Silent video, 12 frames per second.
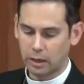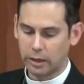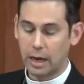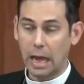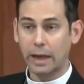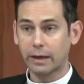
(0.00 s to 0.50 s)

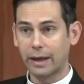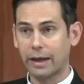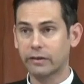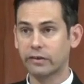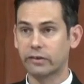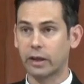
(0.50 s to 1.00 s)
not
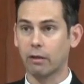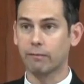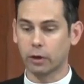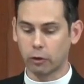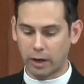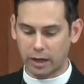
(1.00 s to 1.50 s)
as self
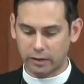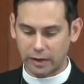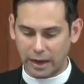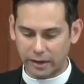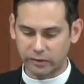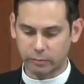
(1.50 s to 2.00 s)

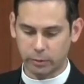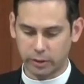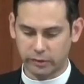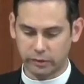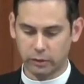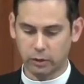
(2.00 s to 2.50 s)

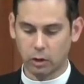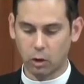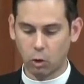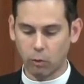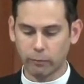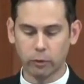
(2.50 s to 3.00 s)
aggrandizement
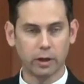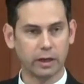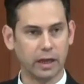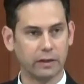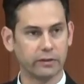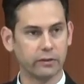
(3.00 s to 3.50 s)
over
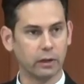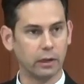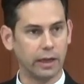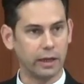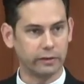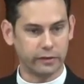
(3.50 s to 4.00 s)
against the
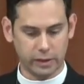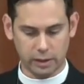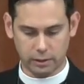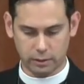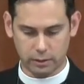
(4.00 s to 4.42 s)
laity,